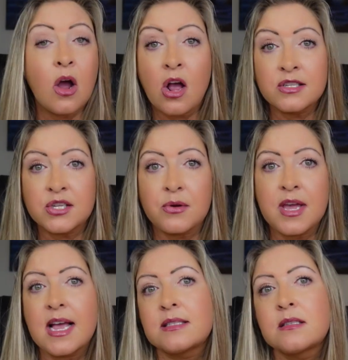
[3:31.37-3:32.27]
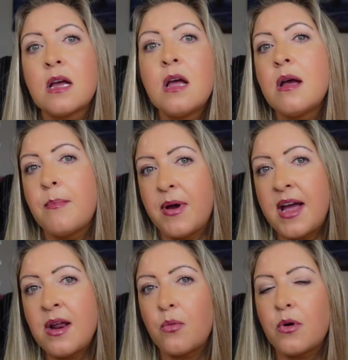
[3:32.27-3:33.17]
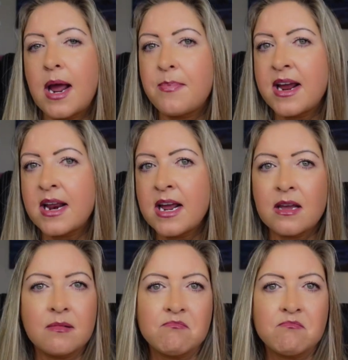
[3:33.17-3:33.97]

Also yes. But would I panic?